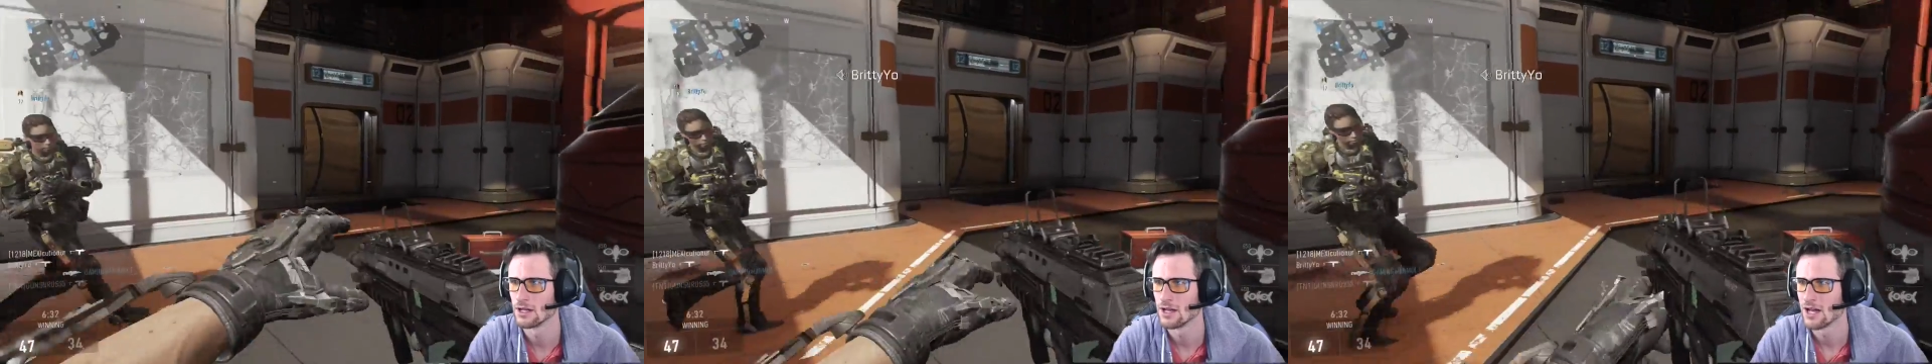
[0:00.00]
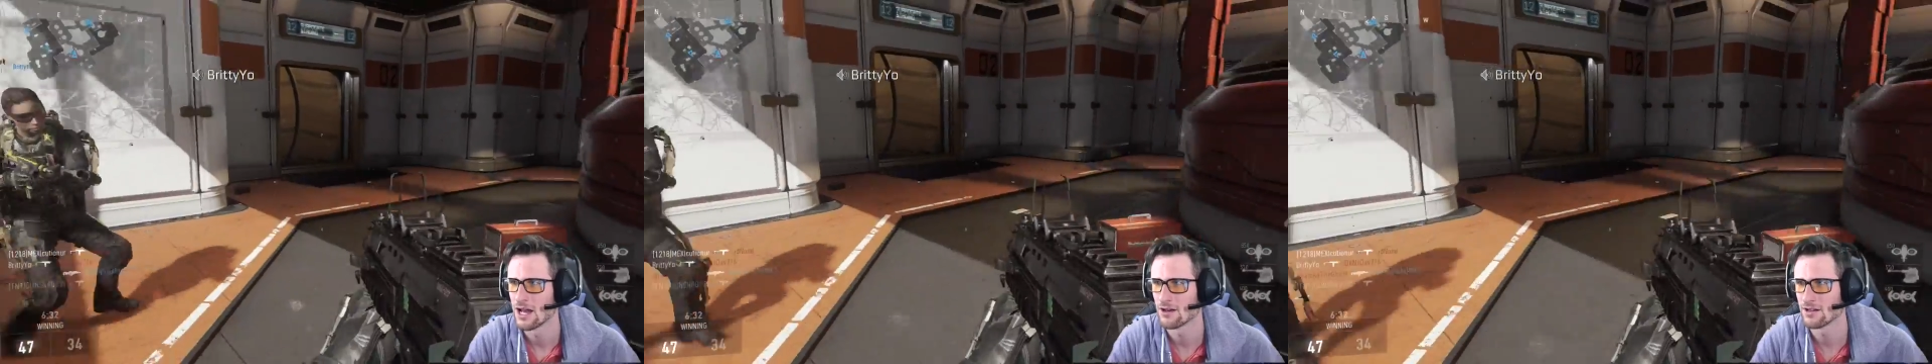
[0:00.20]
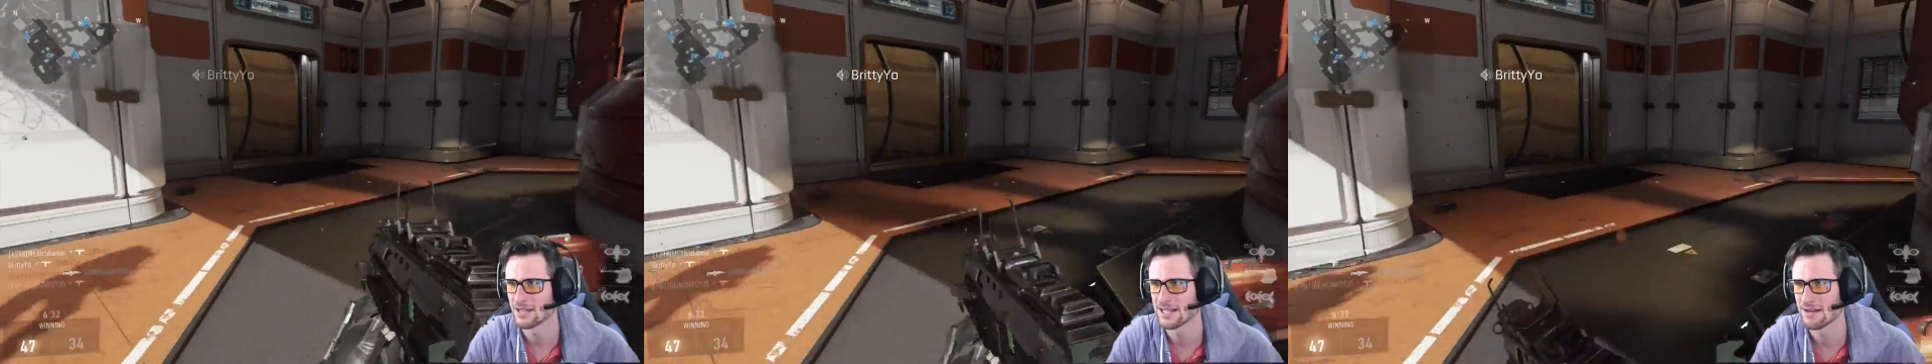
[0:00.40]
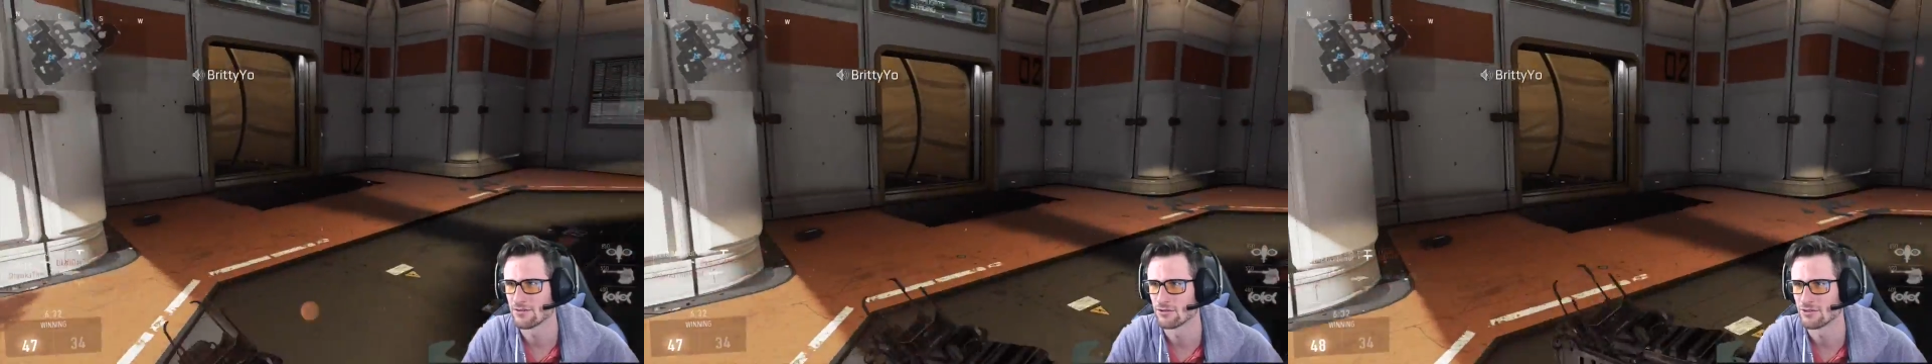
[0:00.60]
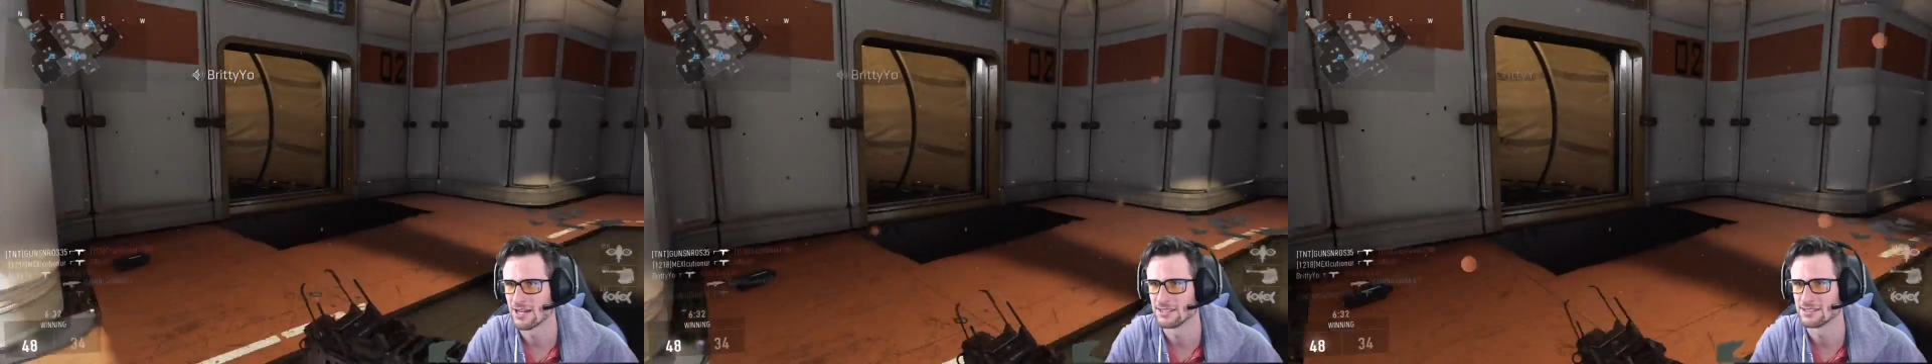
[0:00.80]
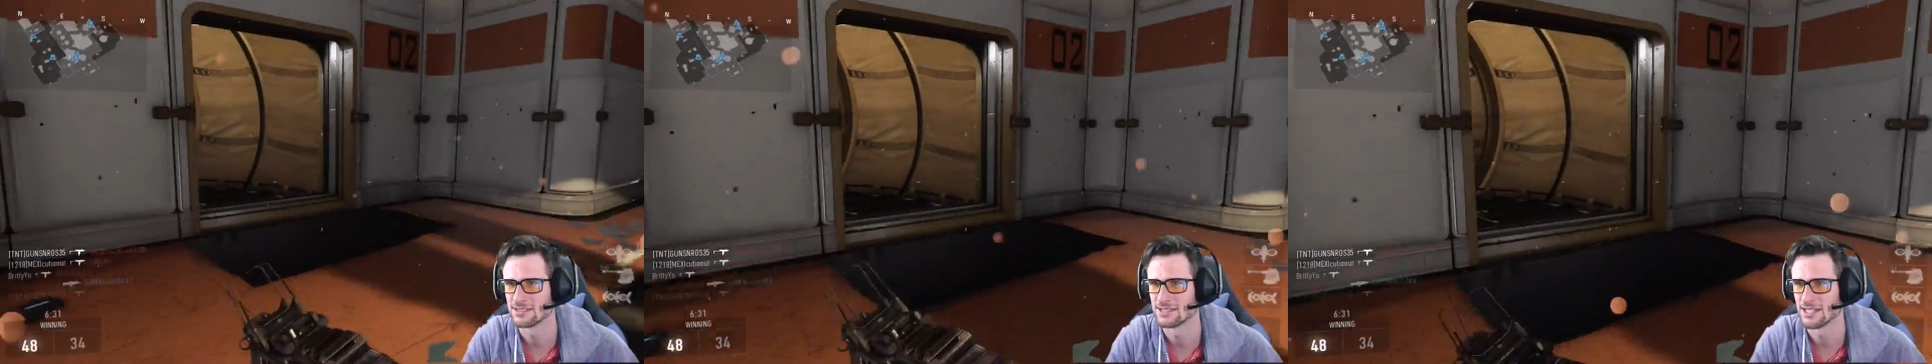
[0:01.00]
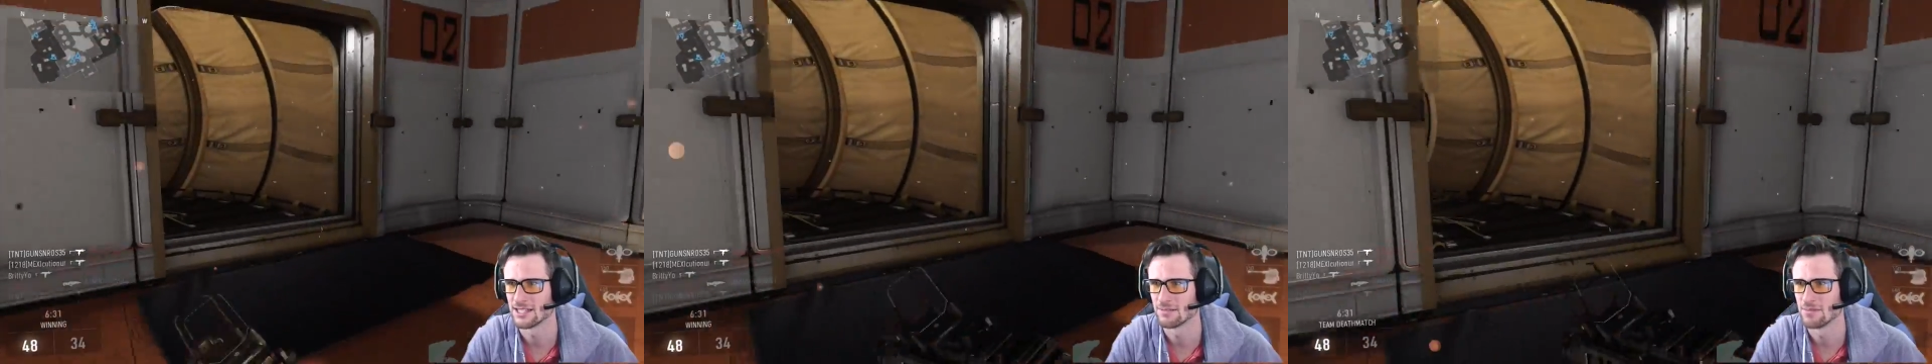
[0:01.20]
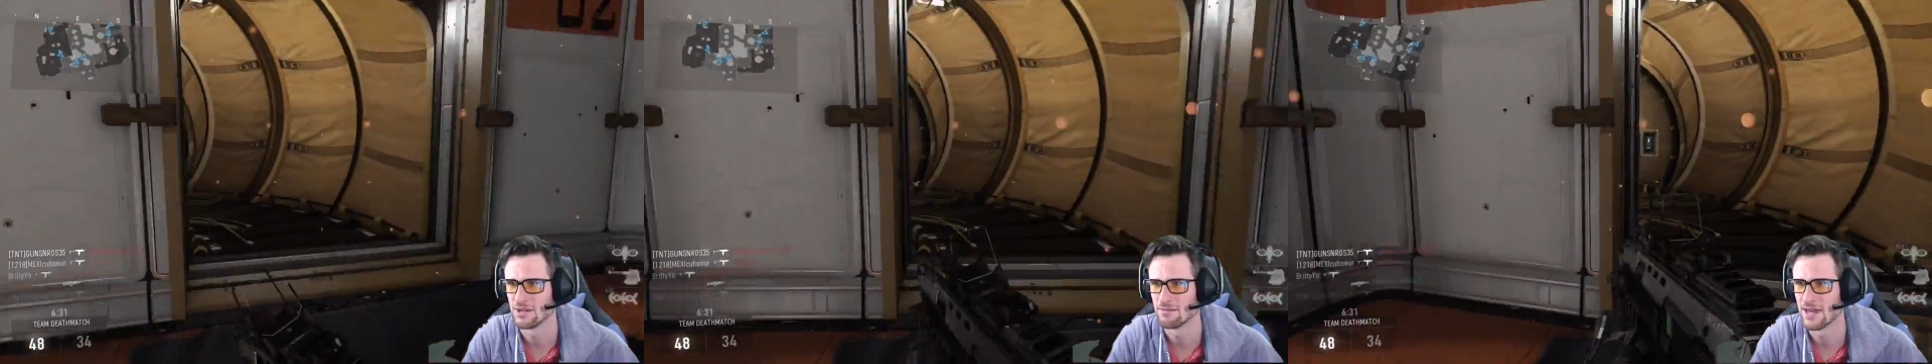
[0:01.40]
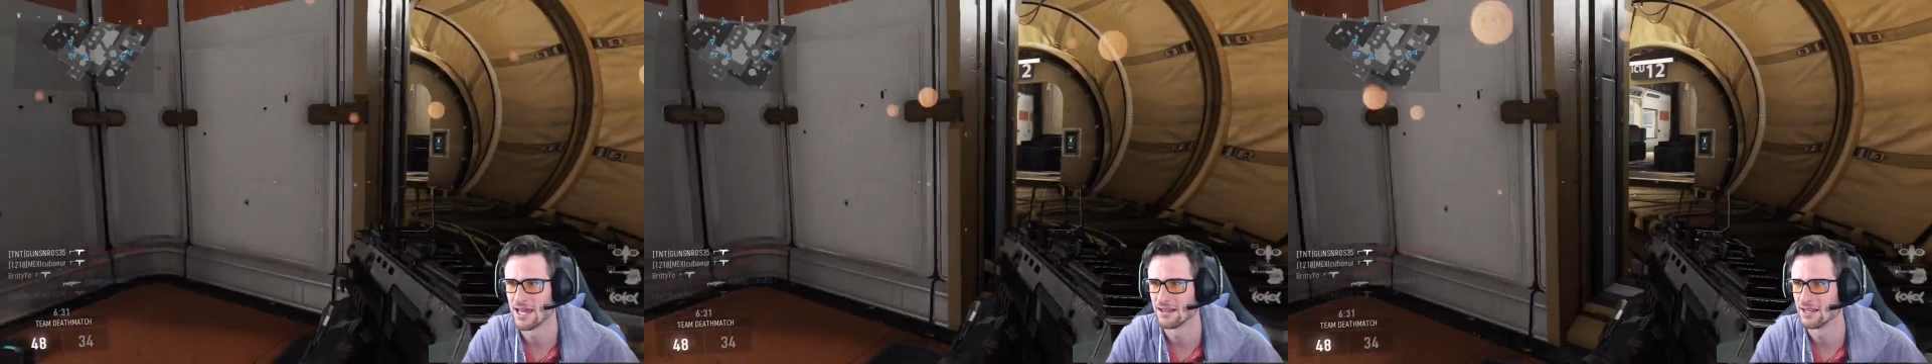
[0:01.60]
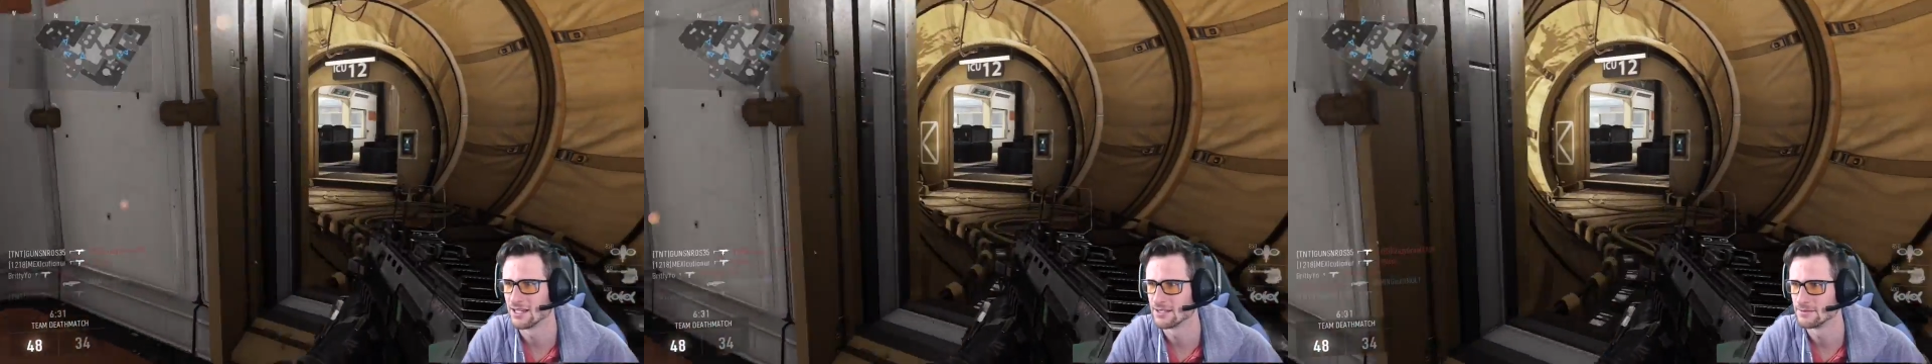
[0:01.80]
I don't like having right stick be
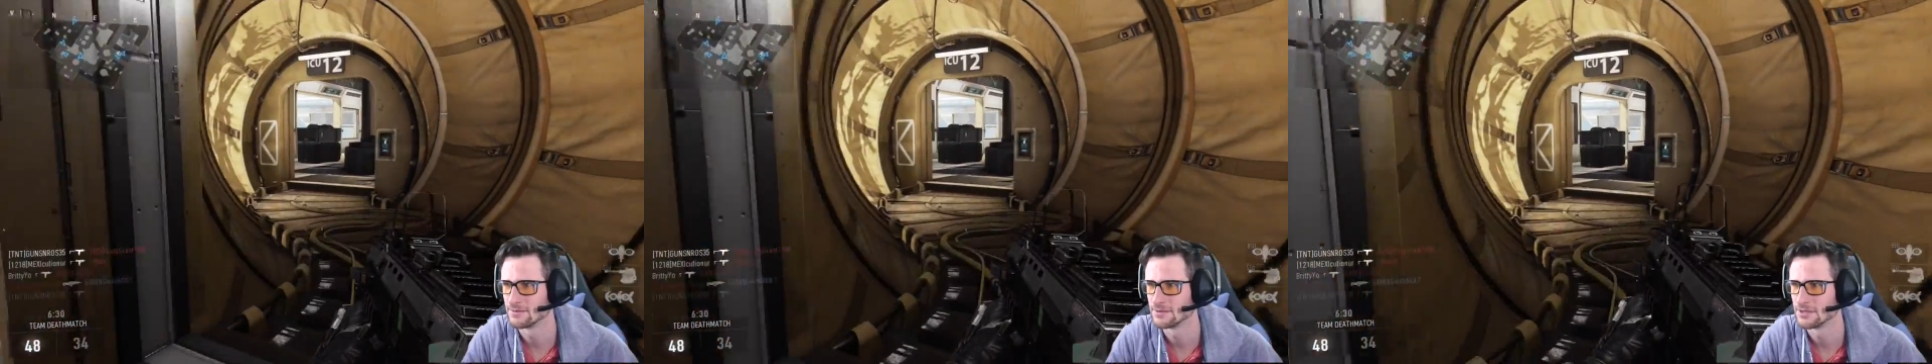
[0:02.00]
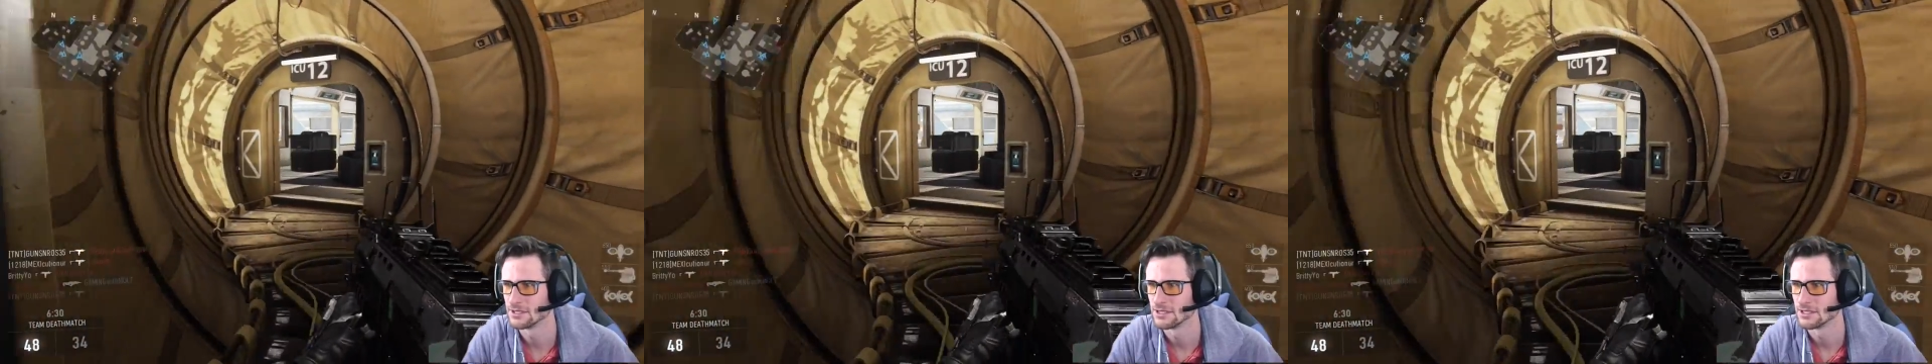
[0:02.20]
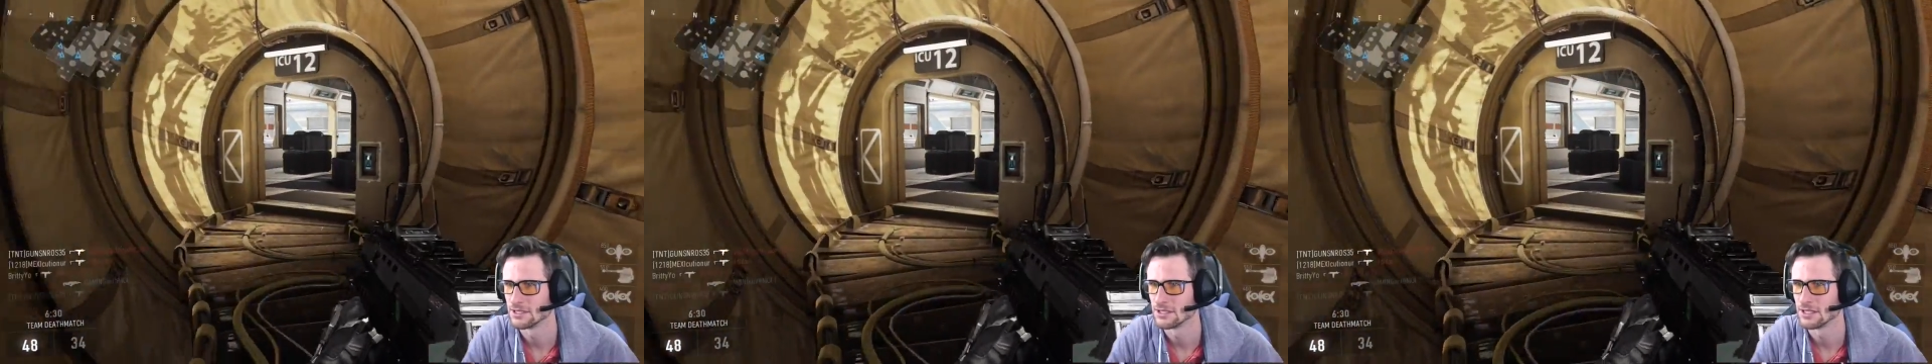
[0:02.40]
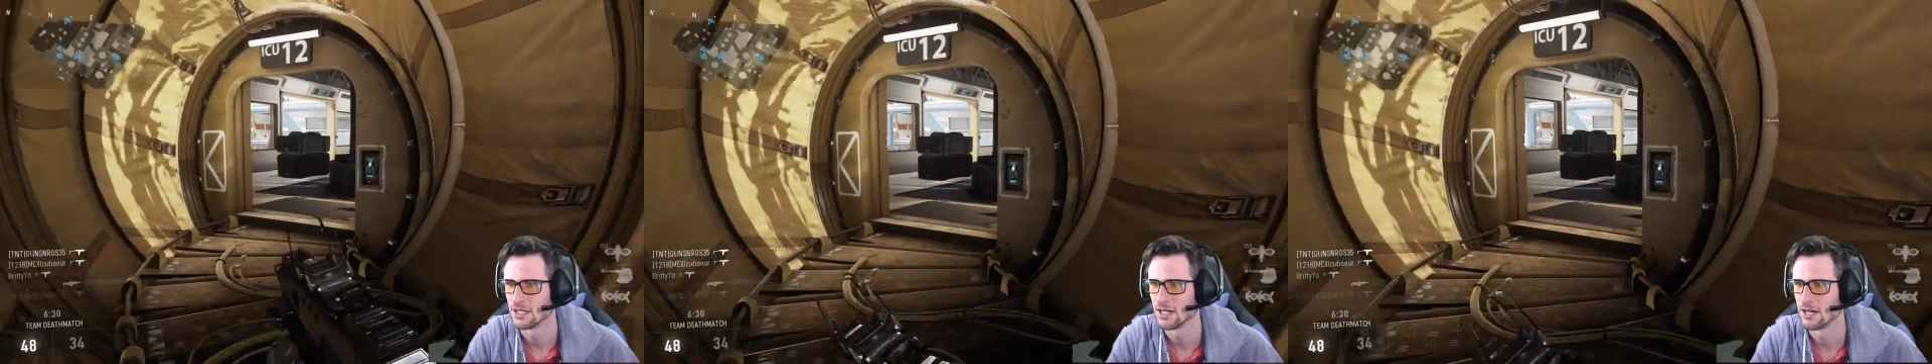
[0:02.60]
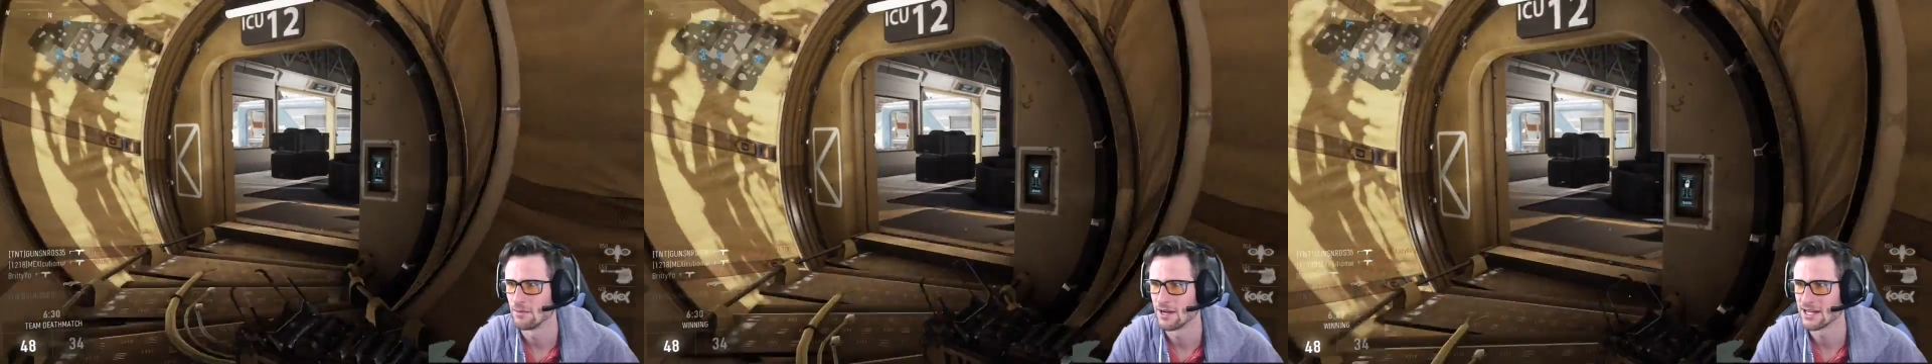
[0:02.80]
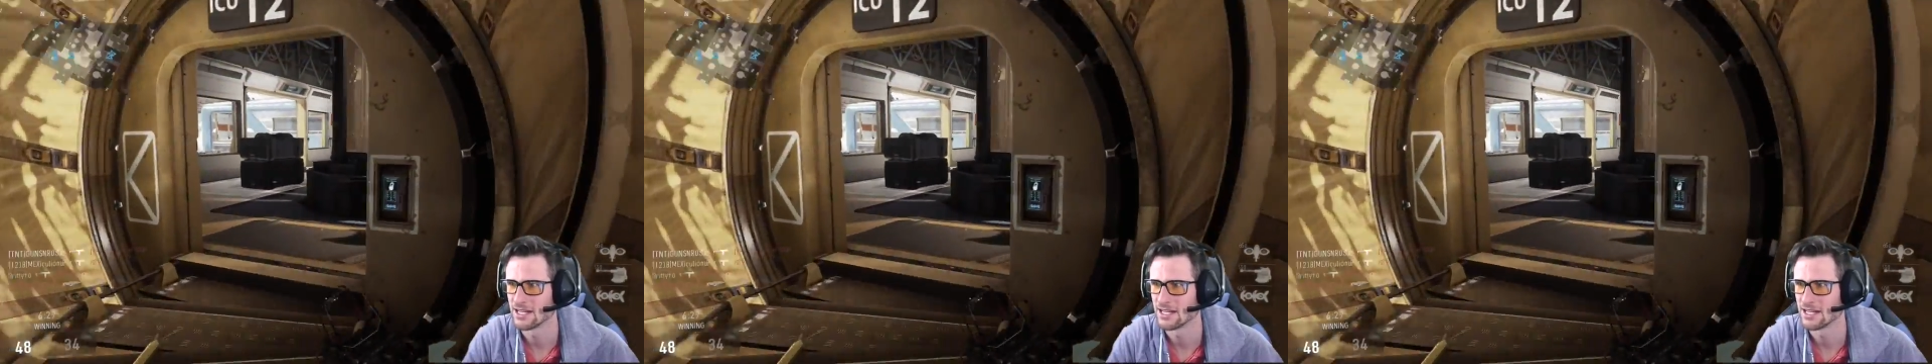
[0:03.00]
melee. Um, I